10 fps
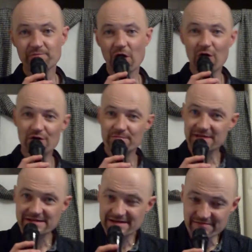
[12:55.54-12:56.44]

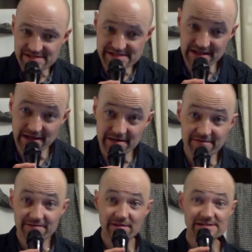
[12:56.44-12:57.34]
R&B divas, the late
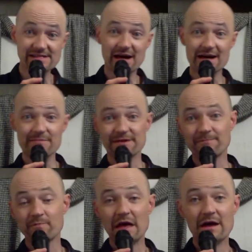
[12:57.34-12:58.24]
Phyllis Hyman.
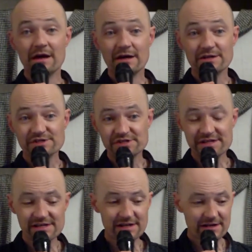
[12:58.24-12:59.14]

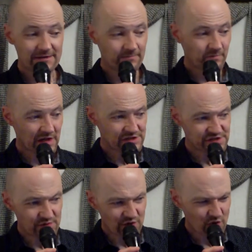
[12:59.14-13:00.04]
She
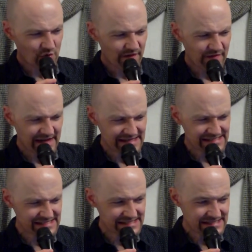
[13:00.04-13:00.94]
recorded that